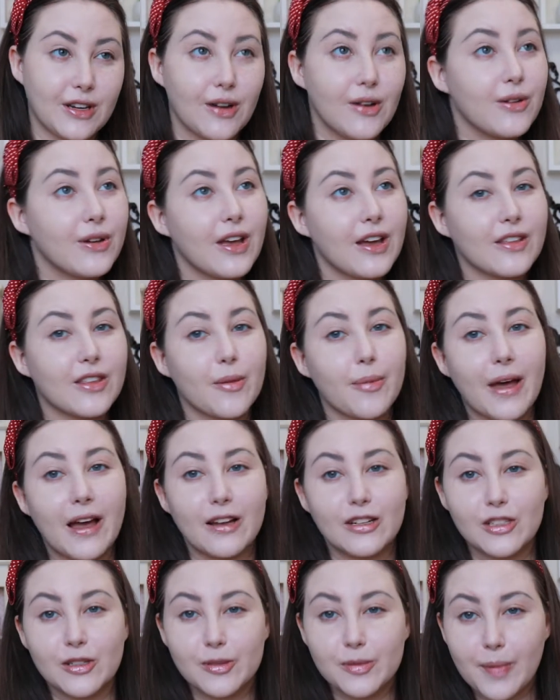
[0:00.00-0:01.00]
oh yeah, the
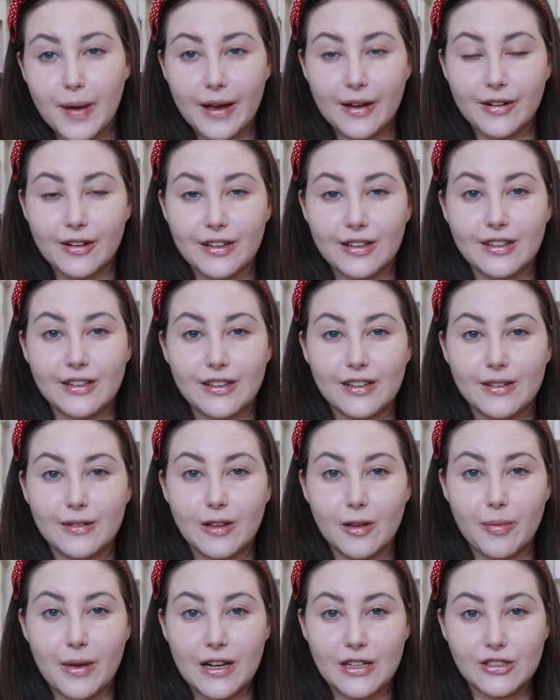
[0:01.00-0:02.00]
Patrick
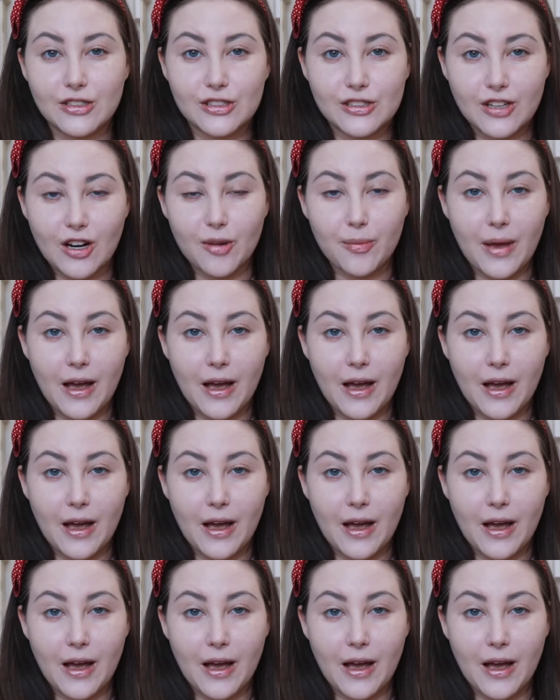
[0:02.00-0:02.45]
Star